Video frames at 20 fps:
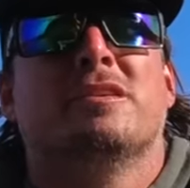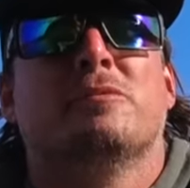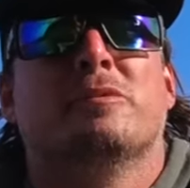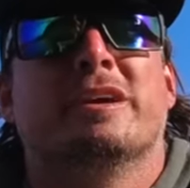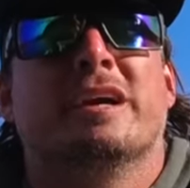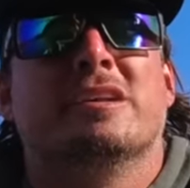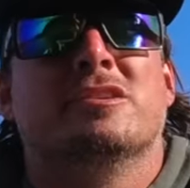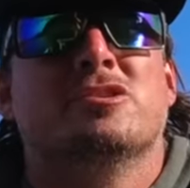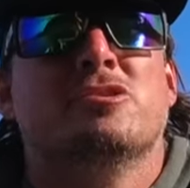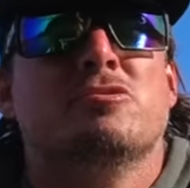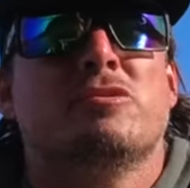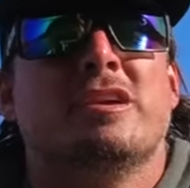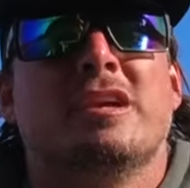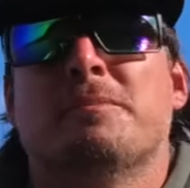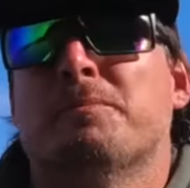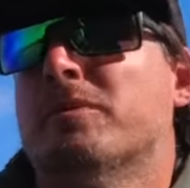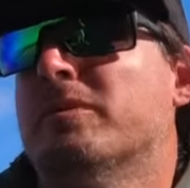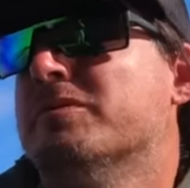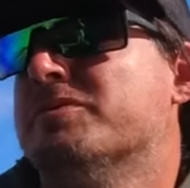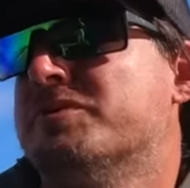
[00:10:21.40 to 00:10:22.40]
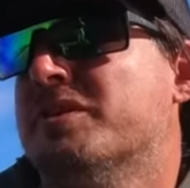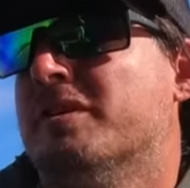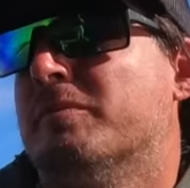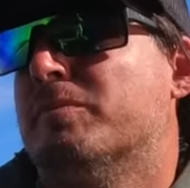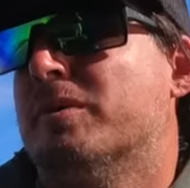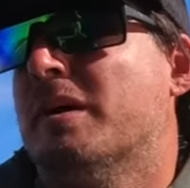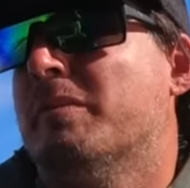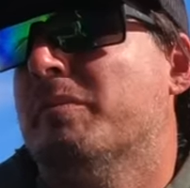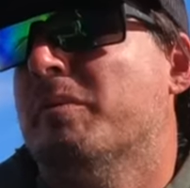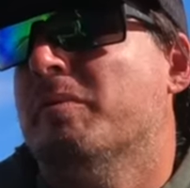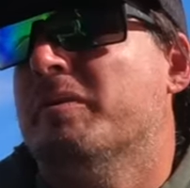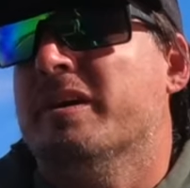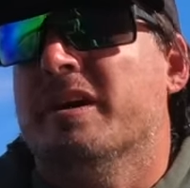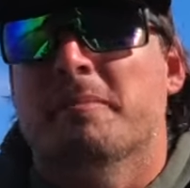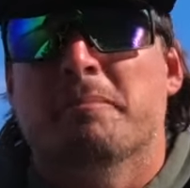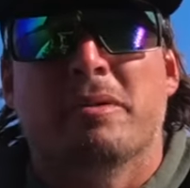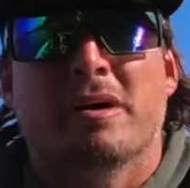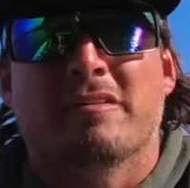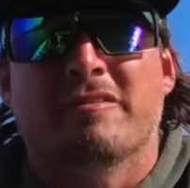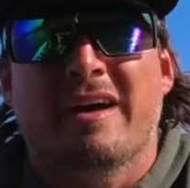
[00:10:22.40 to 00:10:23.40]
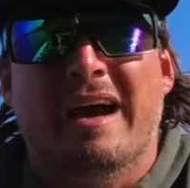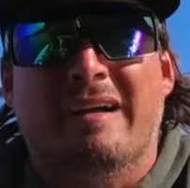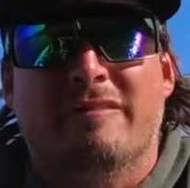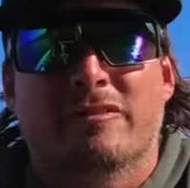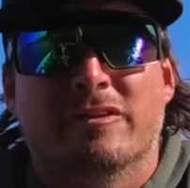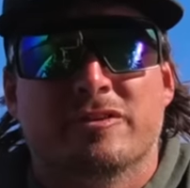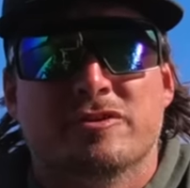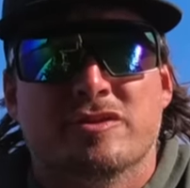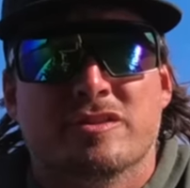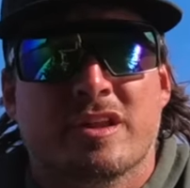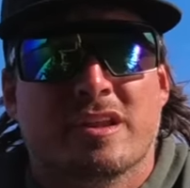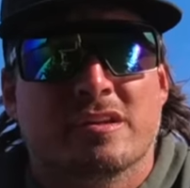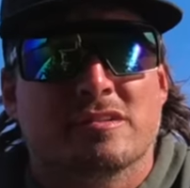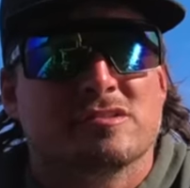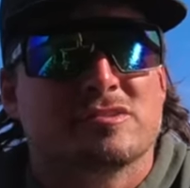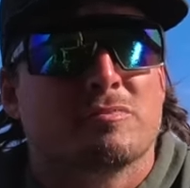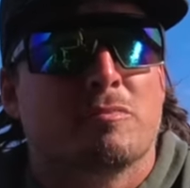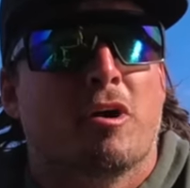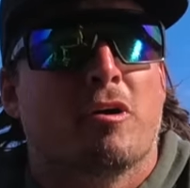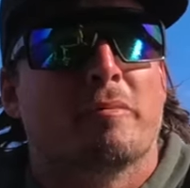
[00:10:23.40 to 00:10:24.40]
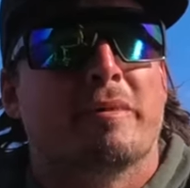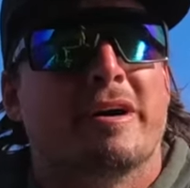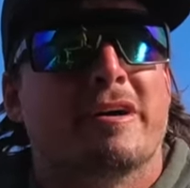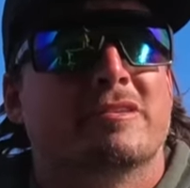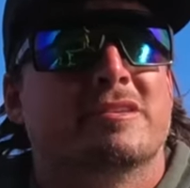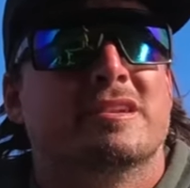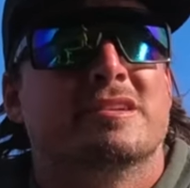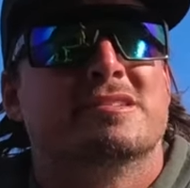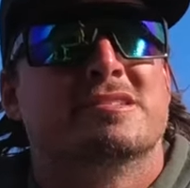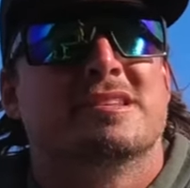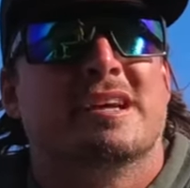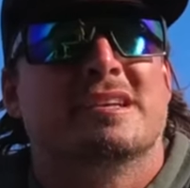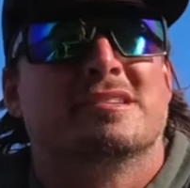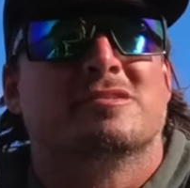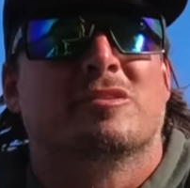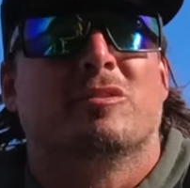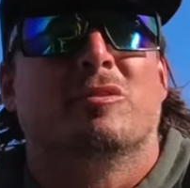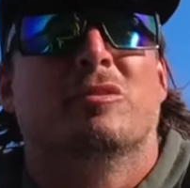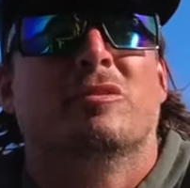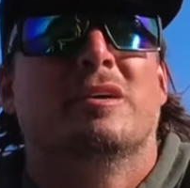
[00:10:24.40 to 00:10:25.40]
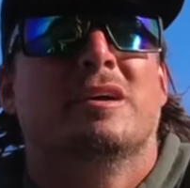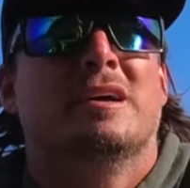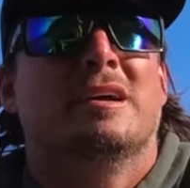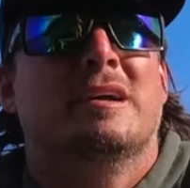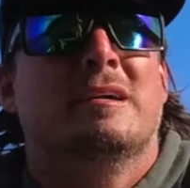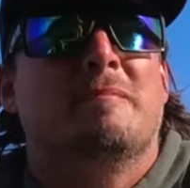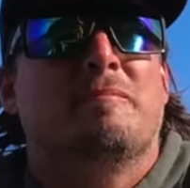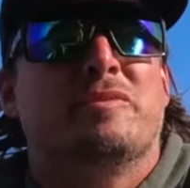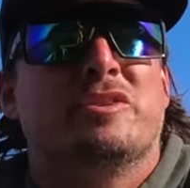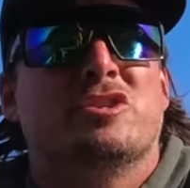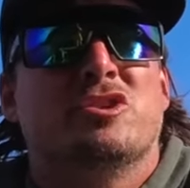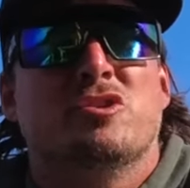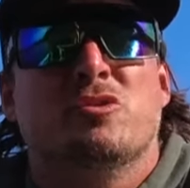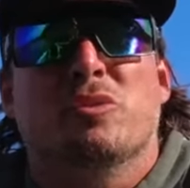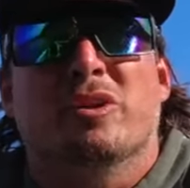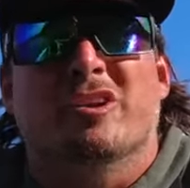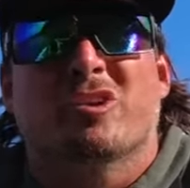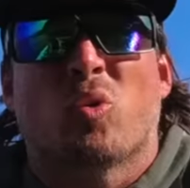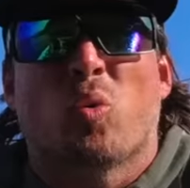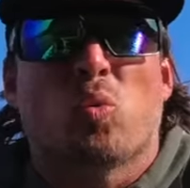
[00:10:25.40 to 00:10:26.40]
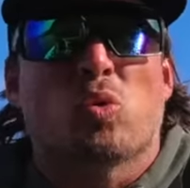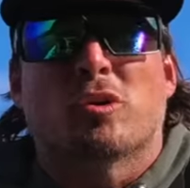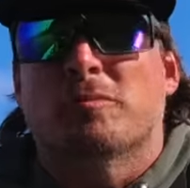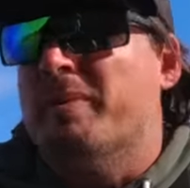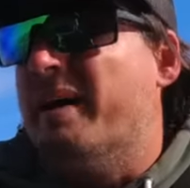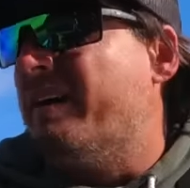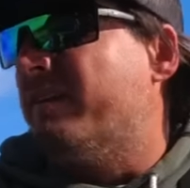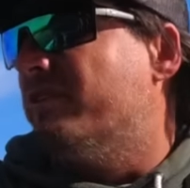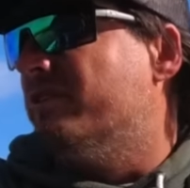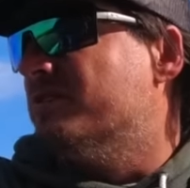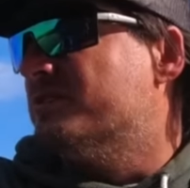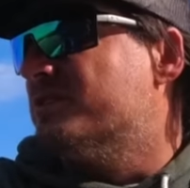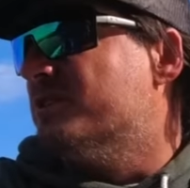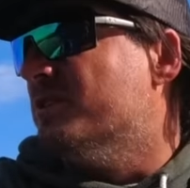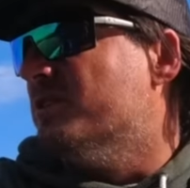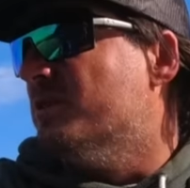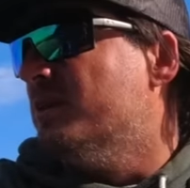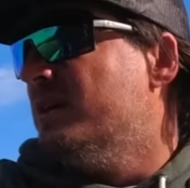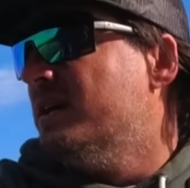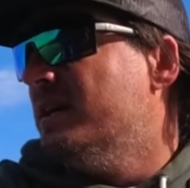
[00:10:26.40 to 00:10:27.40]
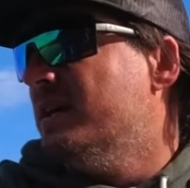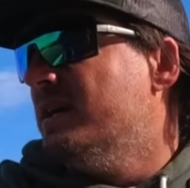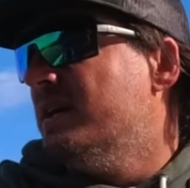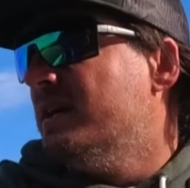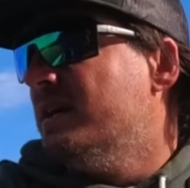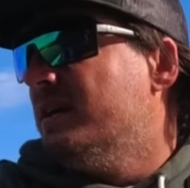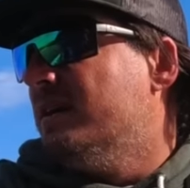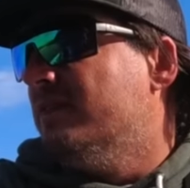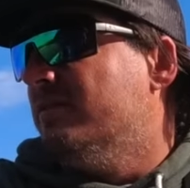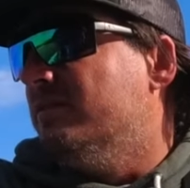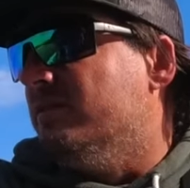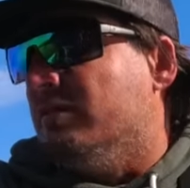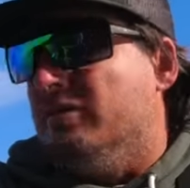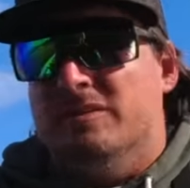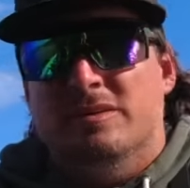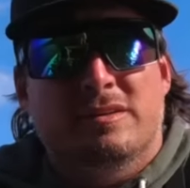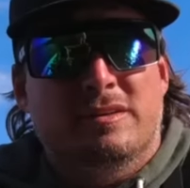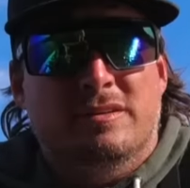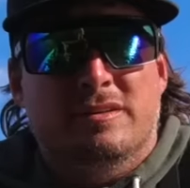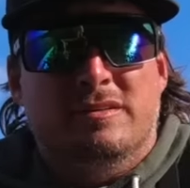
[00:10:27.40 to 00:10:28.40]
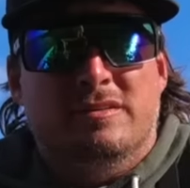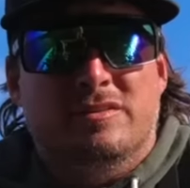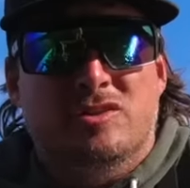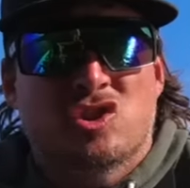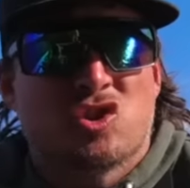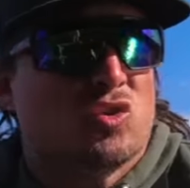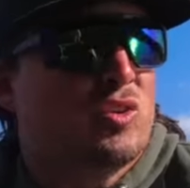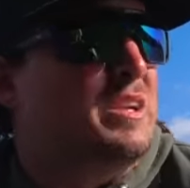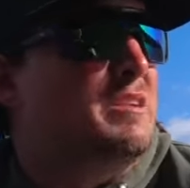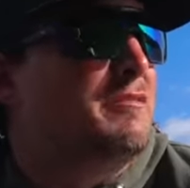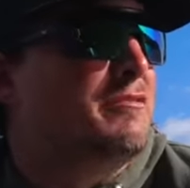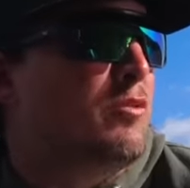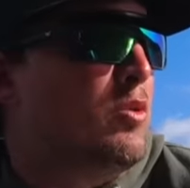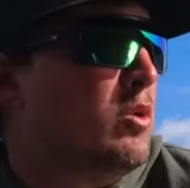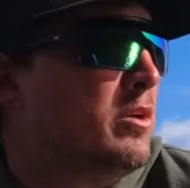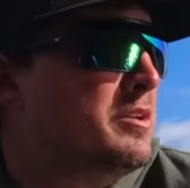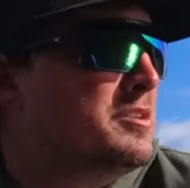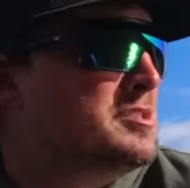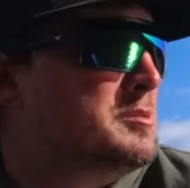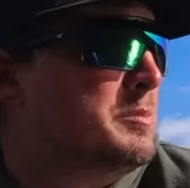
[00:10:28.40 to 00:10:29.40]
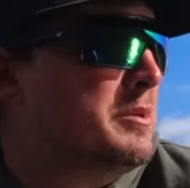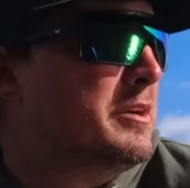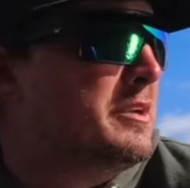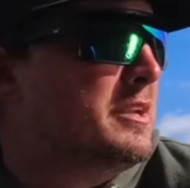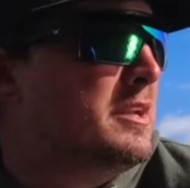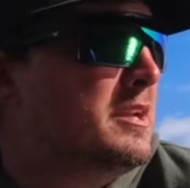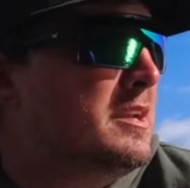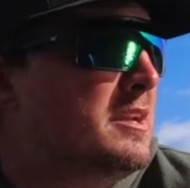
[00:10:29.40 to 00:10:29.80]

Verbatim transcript: it. We got two keepers that are probably above average, and then a smallmouth that's a nice little two and a quarter pounder. So a little treat for us, but